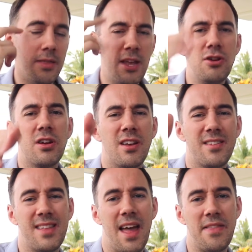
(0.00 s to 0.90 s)
then you can
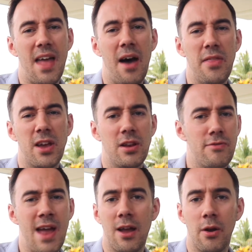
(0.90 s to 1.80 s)
understand how they're going to
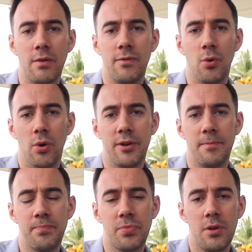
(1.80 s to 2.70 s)
react going forward.
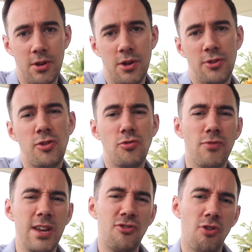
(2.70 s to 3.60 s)
So you're
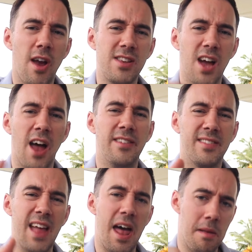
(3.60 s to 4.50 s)
really trying to
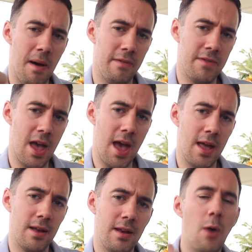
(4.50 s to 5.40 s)
understand about the VA.
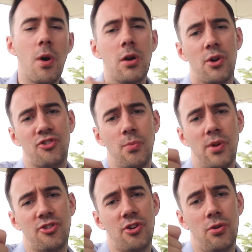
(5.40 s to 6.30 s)
Now, one question
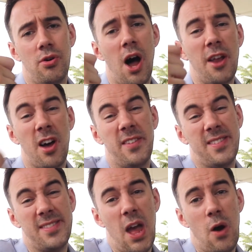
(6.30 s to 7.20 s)
which I'd ask
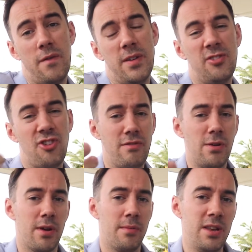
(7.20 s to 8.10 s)
yourself is generally
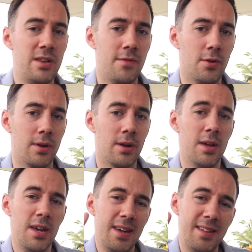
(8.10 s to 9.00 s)
when I'm interviewing,
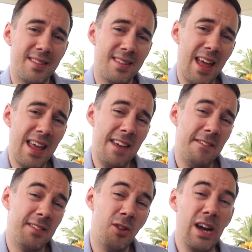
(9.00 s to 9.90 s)
say, if
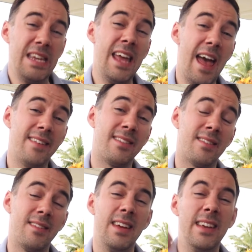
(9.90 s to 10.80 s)
it's not a
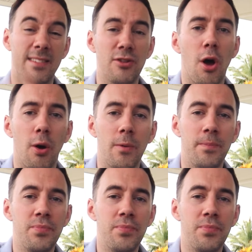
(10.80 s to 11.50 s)
yes, it's a no.